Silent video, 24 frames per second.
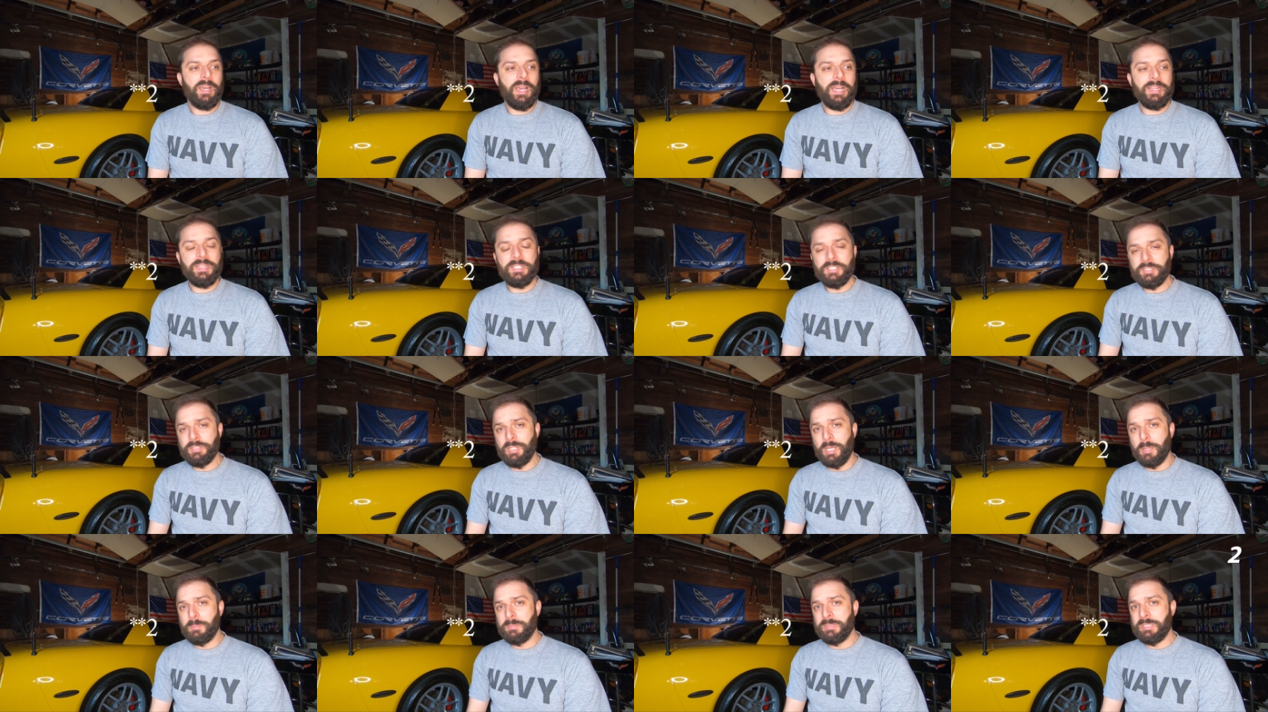And this
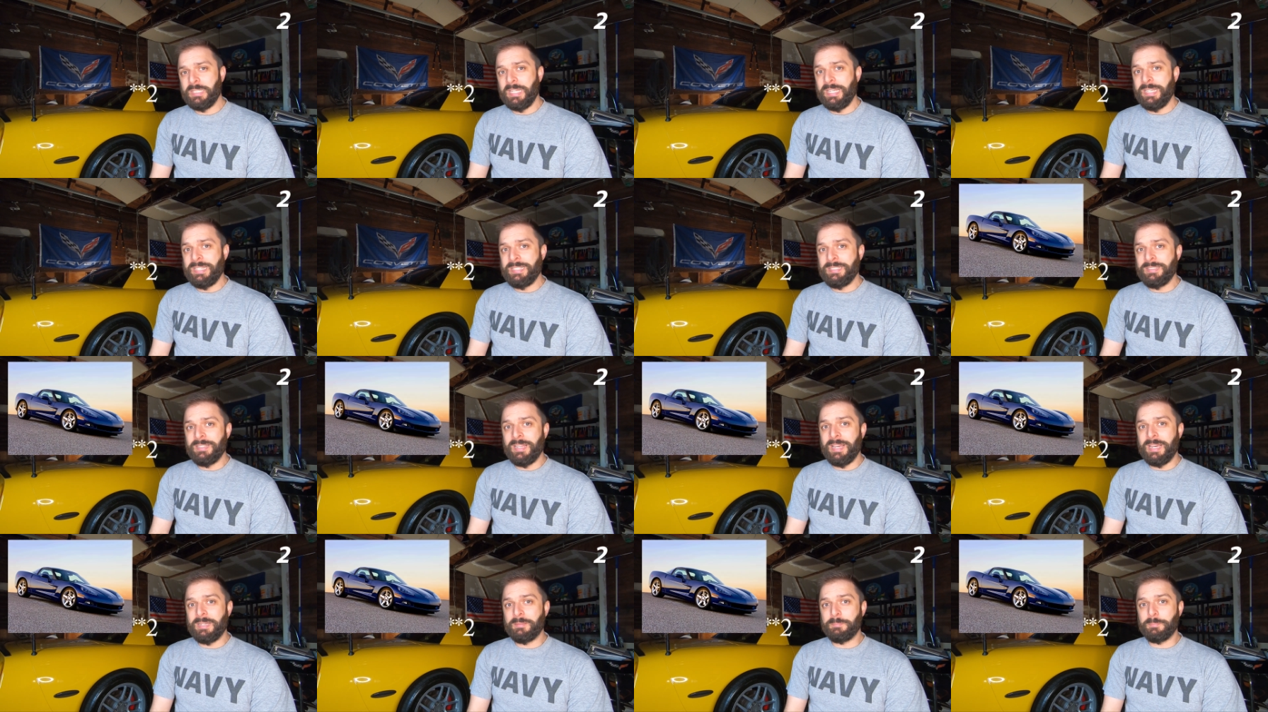comes
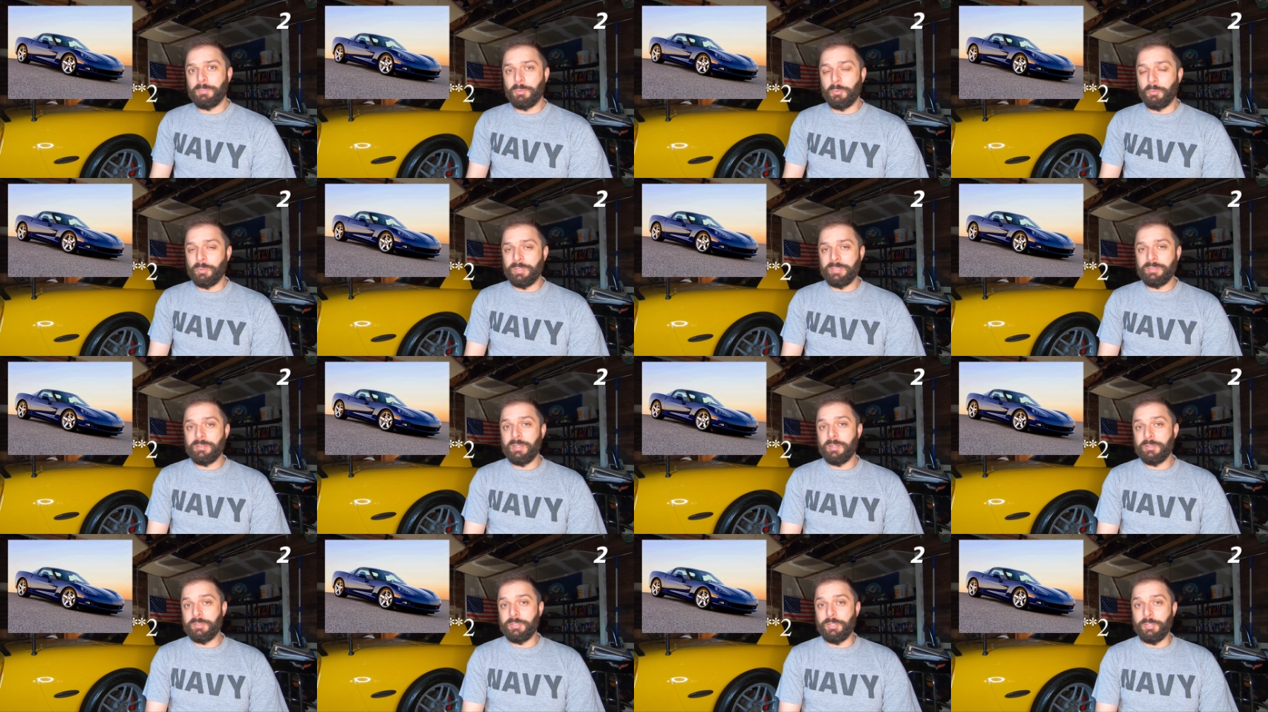in at
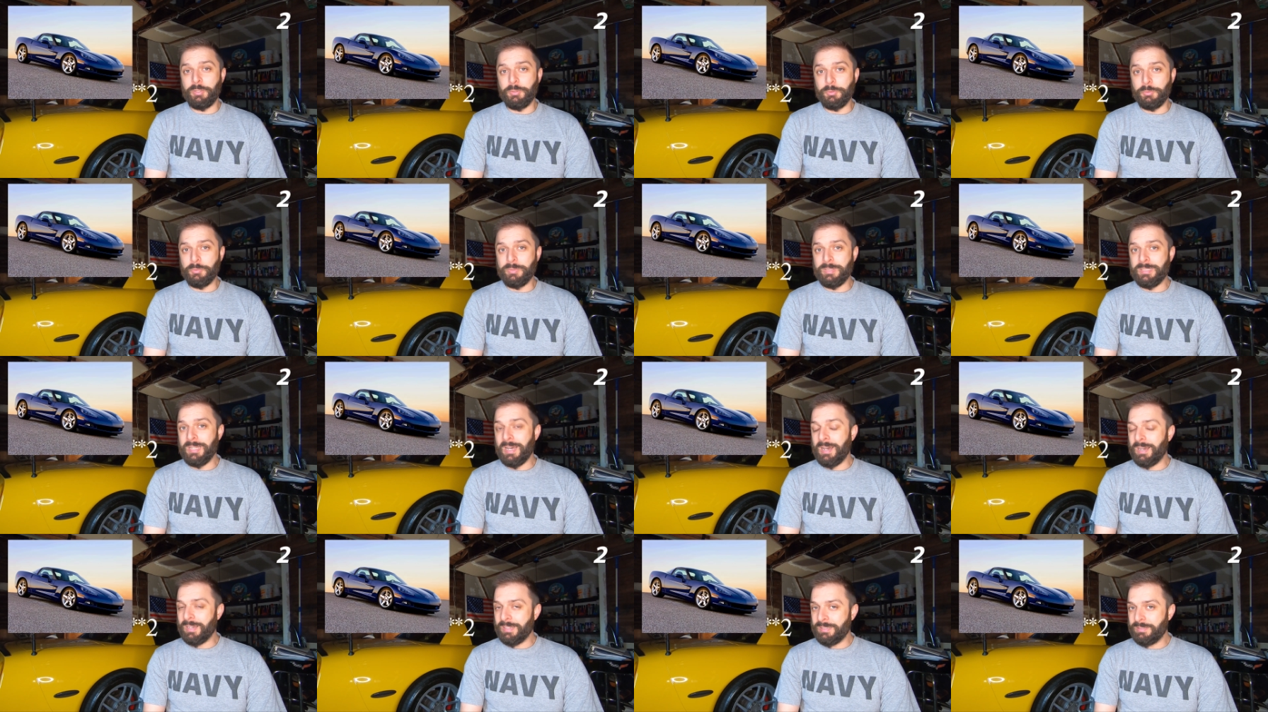
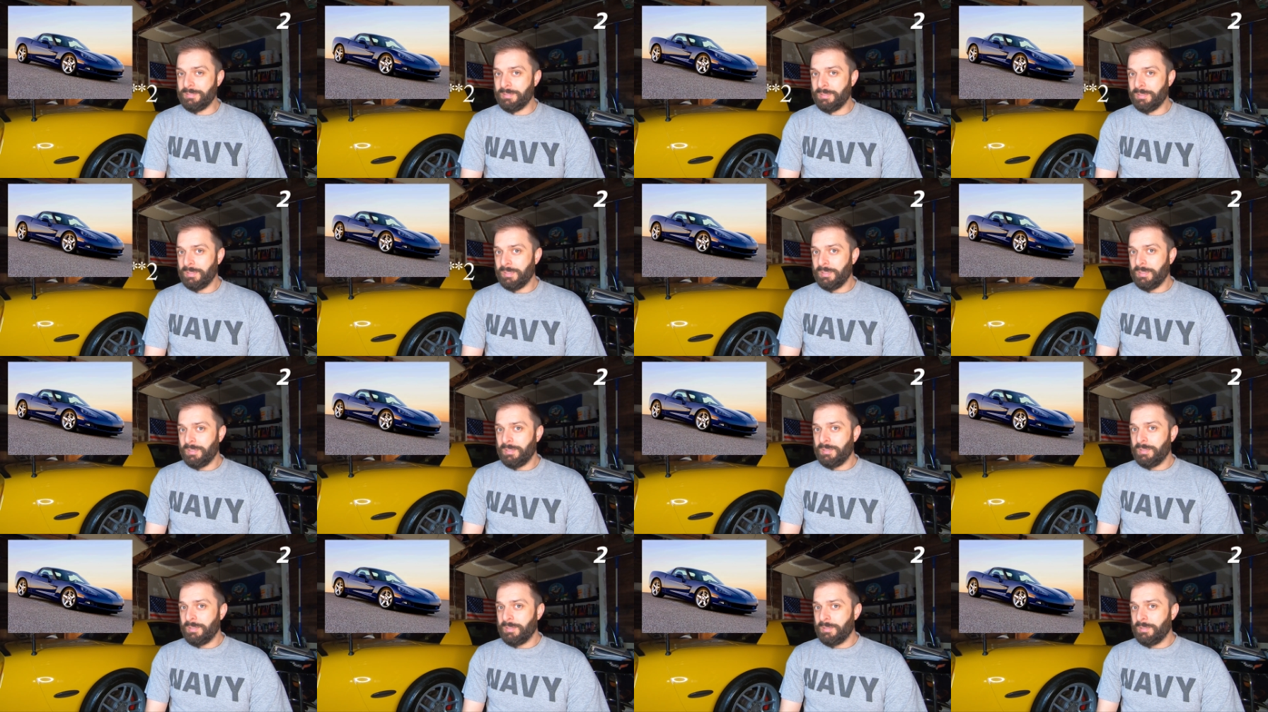0.29
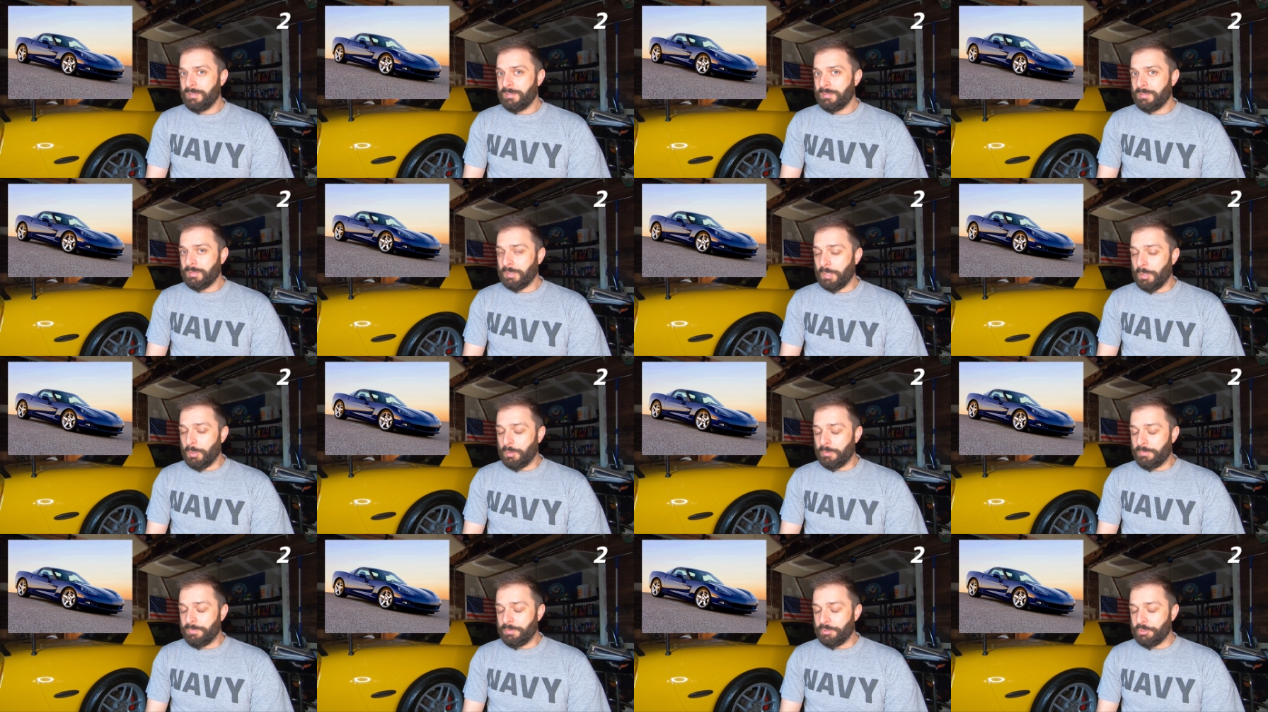
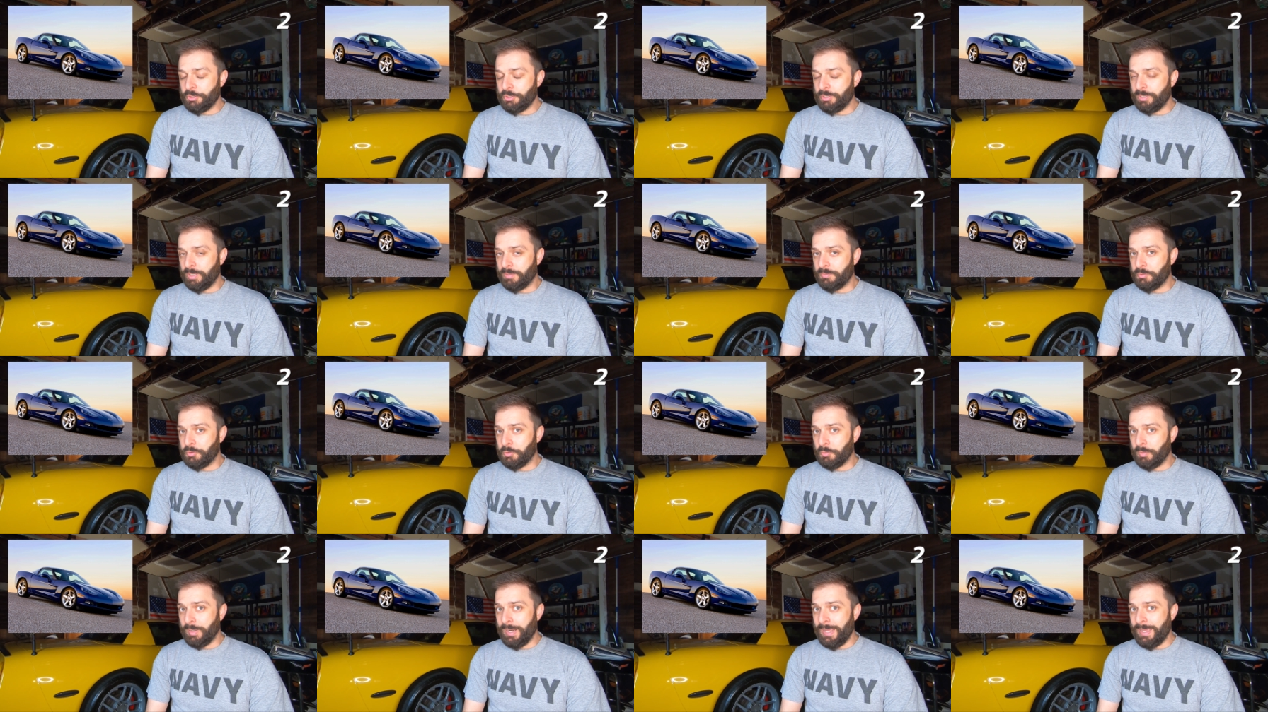coefficient of
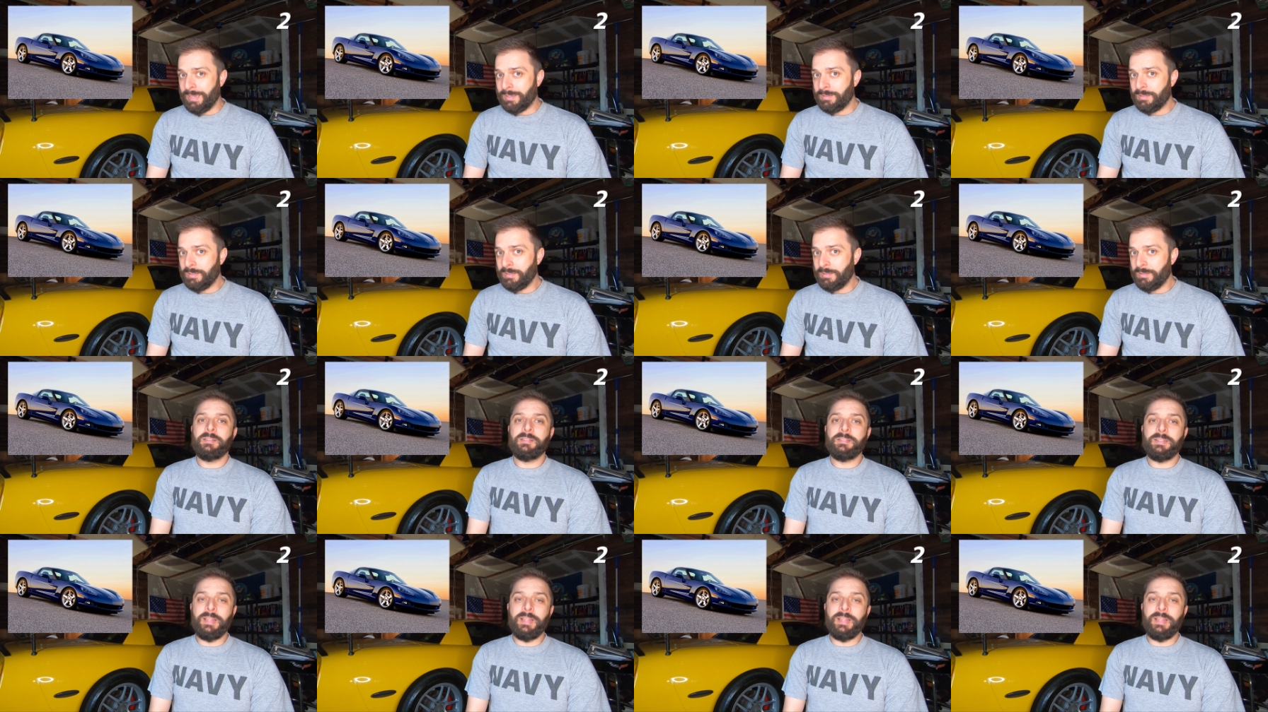drag.